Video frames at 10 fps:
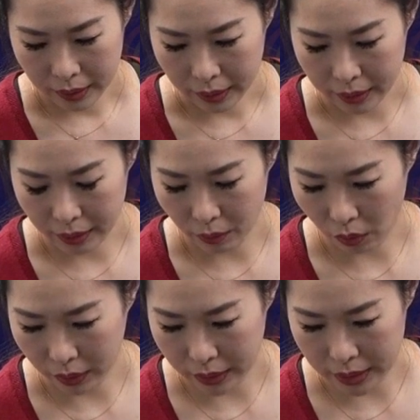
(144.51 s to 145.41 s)
and then
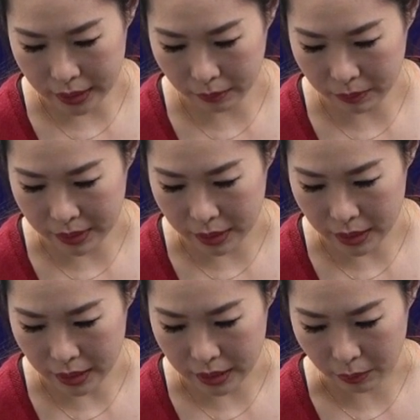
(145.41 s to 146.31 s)
organism
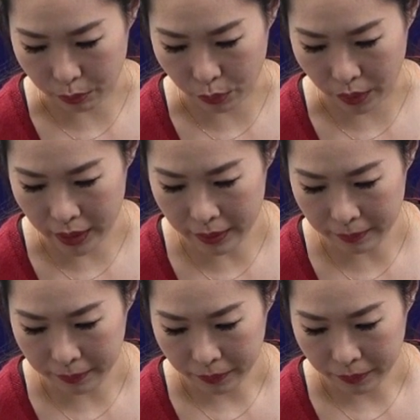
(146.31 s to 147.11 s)
Z is a prey.